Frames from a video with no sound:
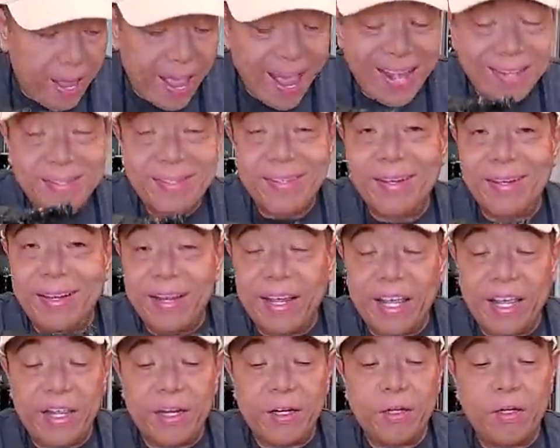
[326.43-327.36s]
adds a
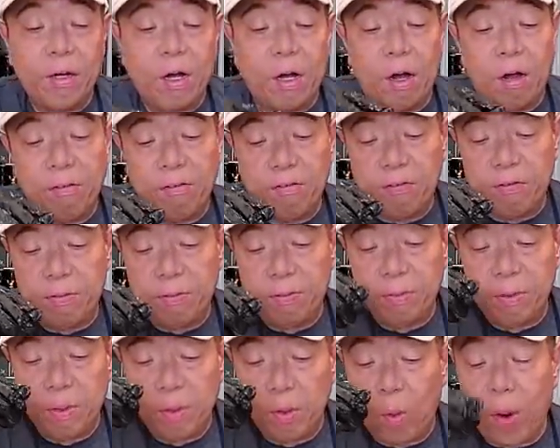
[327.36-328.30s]
layer of
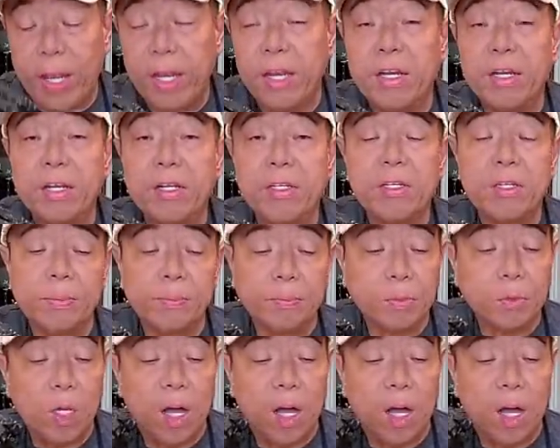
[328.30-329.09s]
oiliness,